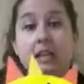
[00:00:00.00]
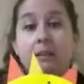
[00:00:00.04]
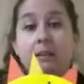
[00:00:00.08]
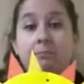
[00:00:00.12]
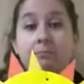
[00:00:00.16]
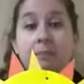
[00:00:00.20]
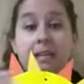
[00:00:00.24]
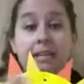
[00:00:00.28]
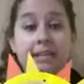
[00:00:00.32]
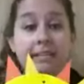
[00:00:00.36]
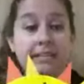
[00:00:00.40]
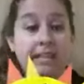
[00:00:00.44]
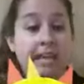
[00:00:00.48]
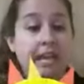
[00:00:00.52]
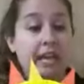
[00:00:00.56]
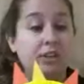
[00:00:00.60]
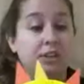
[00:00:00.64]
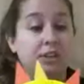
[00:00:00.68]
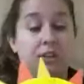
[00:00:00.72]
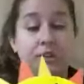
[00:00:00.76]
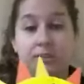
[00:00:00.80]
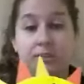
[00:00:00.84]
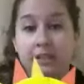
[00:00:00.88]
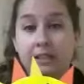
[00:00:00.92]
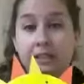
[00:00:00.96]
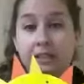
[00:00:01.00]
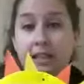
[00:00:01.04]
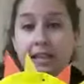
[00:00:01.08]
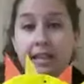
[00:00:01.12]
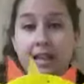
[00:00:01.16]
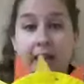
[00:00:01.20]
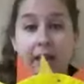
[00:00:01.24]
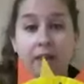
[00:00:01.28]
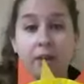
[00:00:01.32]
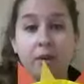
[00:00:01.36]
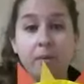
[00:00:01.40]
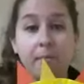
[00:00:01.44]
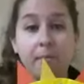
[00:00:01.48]
my sun using the
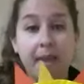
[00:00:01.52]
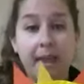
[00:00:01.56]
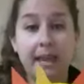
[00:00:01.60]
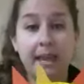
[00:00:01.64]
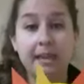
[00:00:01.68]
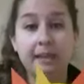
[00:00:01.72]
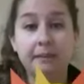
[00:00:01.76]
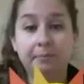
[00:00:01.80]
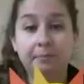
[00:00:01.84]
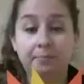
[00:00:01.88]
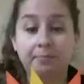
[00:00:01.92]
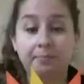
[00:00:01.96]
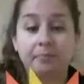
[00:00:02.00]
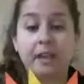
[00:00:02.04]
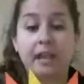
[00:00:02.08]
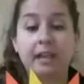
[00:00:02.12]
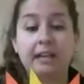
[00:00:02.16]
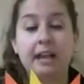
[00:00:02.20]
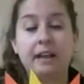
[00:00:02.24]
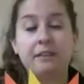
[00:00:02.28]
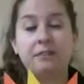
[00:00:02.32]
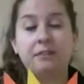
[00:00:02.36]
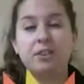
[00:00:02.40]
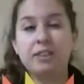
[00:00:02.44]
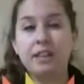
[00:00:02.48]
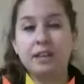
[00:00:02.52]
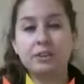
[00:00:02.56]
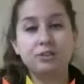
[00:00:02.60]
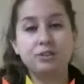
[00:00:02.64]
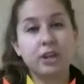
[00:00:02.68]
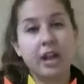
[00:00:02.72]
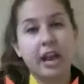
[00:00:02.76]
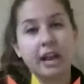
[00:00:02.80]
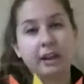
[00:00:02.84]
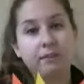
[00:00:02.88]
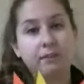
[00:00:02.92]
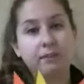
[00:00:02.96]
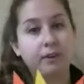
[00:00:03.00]
yellow paint. And after that
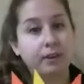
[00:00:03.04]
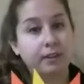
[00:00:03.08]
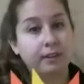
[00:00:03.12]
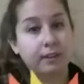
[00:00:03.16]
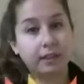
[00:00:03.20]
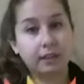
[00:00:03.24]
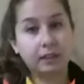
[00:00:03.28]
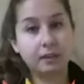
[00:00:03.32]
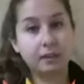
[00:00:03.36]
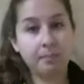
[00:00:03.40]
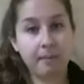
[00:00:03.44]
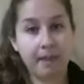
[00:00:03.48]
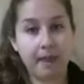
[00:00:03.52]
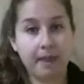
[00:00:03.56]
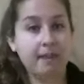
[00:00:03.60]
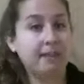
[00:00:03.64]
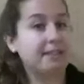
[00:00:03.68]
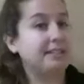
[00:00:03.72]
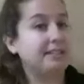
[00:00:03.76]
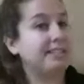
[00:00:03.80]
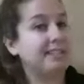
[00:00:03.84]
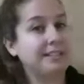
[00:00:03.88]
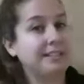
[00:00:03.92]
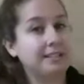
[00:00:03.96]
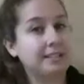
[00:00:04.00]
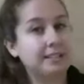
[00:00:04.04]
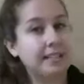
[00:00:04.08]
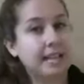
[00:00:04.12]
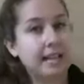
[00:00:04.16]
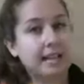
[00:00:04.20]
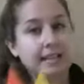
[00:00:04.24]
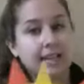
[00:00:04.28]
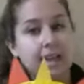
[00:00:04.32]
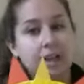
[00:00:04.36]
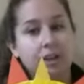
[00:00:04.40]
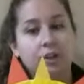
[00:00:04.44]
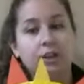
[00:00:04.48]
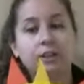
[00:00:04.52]
dried for a little bit, it doesn't take
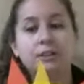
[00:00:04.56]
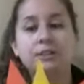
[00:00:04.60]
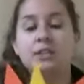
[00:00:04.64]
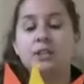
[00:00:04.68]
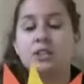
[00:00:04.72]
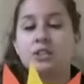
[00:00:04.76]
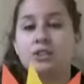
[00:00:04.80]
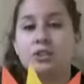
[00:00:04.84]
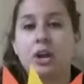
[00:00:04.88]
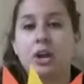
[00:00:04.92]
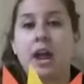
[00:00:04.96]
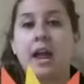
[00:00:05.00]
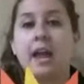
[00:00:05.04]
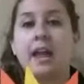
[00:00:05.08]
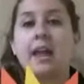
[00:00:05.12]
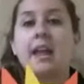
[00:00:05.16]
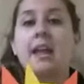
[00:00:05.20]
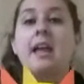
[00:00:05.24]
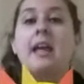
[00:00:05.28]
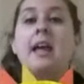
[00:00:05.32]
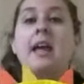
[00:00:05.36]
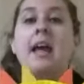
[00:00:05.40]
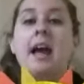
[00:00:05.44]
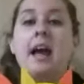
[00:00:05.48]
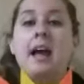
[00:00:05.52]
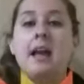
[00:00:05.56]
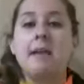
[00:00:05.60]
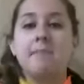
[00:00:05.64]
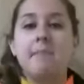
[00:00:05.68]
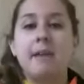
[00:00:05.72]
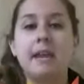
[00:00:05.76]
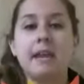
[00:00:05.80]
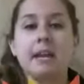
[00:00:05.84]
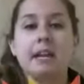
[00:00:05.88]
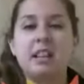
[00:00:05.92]
that long to dry, I made